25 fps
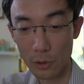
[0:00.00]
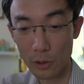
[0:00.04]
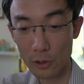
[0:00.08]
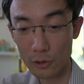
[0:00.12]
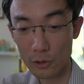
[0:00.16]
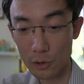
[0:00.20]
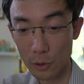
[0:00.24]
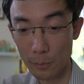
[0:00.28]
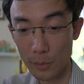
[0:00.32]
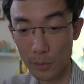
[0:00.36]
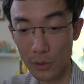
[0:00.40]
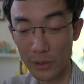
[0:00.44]

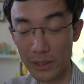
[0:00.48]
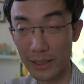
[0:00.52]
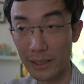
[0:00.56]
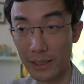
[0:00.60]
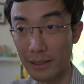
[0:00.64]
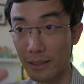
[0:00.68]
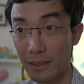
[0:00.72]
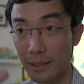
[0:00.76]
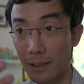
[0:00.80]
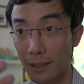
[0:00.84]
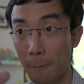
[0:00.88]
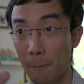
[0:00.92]
also put
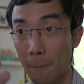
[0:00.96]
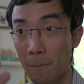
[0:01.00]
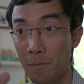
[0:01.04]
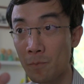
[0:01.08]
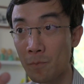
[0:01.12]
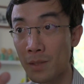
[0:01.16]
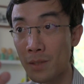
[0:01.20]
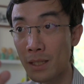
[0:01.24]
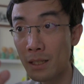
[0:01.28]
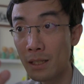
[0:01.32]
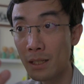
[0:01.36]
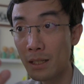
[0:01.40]
in a
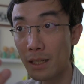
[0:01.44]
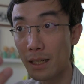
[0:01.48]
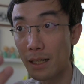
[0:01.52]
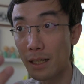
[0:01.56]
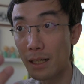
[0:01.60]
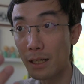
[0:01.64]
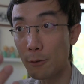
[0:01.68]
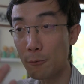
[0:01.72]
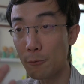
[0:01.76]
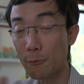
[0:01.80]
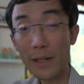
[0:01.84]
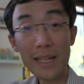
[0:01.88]

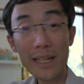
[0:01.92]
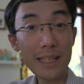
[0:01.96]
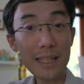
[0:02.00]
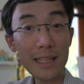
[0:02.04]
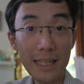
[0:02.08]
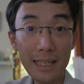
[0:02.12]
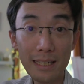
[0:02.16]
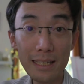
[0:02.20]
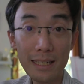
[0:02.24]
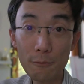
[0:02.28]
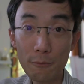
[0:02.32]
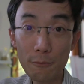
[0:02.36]
fade
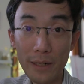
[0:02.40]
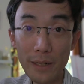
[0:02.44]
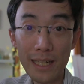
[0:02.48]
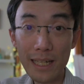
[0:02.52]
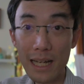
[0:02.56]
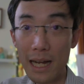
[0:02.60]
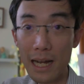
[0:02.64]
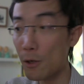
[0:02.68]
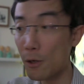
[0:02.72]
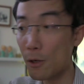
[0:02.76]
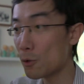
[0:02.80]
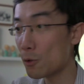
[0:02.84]
in, fade
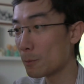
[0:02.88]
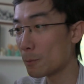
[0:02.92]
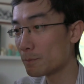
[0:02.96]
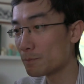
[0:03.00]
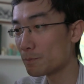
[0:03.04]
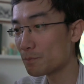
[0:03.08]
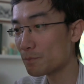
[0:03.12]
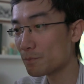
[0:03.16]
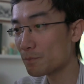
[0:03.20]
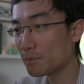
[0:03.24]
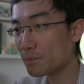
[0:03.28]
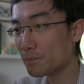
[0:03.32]
out.
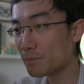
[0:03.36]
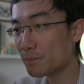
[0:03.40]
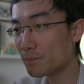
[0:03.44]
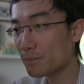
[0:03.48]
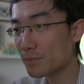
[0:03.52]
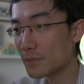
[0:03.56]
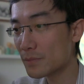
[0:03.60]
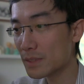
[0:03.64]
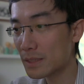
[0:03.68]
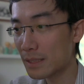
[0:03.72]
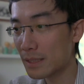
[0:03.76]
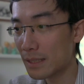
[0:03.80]

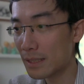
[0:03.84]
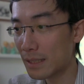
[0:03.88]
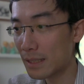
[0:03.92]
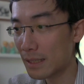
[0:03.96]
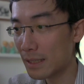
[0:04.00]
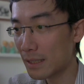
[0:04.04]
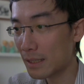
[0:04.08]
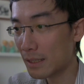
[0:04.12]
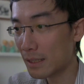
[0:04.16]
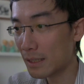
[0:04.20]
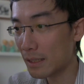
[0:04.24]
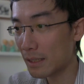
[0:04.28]

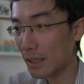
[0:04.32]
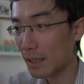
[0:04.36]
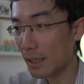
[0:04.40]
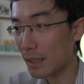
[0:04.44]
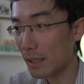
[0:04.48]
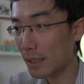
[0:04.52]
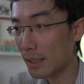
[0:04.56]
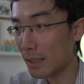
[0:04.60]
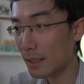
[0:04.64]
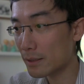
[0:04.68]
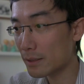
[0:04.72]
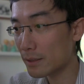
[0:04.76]

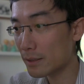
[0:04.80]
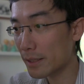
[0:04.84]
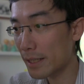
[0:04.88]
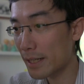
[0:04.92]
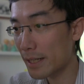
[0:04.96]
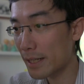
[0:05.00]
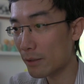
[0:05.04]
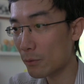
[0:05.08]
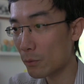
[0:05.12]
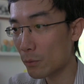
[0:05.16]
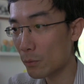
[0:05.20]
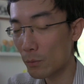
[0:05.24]
And
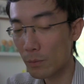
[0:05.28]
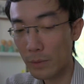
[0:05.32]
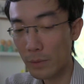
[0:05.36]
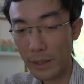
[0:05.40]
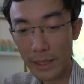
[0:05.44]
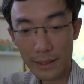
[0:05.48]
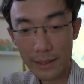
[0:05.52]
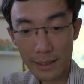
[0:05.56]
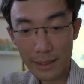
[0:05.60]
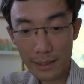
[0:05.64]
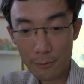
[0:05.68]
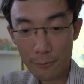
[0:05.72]
then
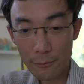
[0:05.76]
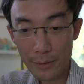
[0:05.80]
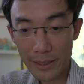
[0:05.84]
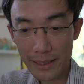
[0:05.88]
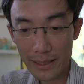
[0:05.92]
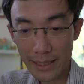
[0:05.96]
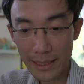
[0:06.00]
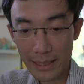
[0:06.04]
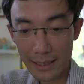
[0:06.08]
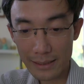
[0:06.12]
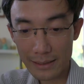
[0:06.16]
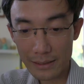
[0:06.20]
another
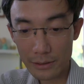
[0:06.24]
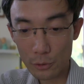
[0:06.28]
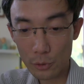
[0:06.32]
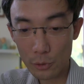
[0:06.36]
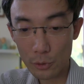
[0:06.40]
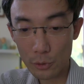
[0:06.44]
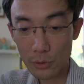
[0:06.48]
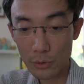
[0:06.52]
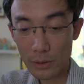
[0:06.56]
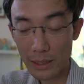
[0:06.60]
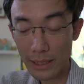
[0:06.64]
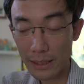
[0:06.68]
thing is,
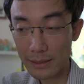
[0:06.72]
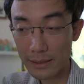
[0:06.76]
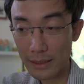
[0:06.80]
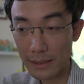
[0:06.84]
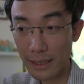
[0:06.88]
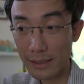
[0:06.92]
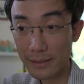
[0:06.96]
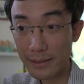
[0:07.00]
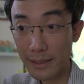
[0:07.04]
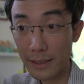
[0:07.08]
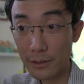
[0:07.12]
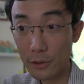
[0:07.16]
as
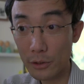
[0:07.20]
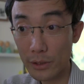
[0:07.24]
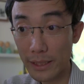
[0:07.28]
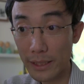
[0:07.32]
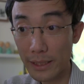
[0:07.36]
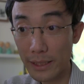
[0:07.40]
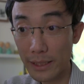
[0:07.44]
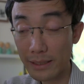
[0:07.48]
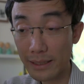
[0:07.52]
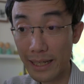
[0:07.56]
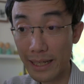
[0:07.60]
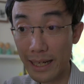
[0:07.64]
I said,
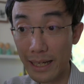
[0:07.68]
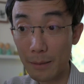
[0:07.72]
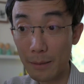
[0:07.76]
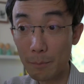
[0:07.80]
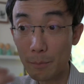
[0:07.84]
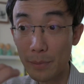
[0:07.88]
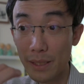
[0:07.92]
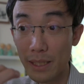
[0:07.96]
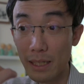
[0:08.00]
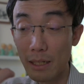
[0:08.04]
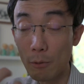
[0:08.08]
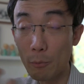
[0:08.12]
it can
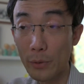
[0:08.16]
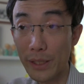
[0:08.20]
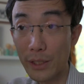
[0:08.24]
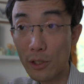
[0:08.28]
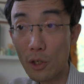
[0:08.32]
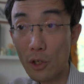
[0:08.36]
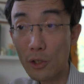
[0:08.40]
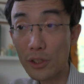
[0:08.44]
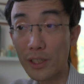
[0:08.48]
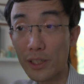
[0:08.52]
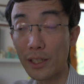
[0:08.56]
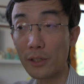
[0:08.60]
be a
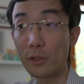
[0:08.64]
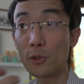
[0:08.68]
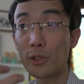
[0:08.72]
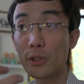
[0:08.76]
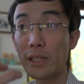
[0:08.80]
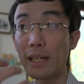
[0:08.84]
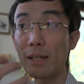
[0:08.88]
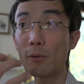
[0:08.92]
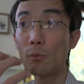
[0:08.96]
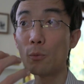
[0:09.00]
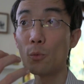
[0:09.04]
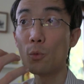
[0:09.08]
recorder. You
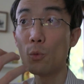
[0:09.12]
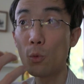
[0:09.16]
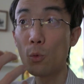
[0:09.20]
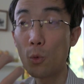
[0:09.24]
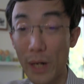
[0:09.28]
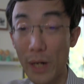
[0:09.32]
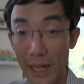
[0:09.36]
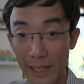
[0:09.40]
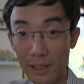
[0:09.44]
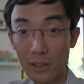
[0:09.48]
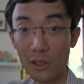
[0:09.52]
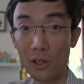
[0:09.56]
can
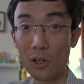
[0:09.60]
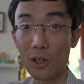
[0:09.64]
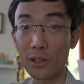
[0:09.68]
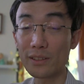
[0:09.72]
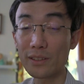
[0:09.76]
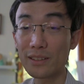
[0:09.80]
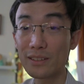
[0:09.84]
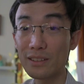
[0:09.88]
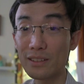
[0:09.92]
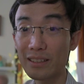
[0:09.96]
record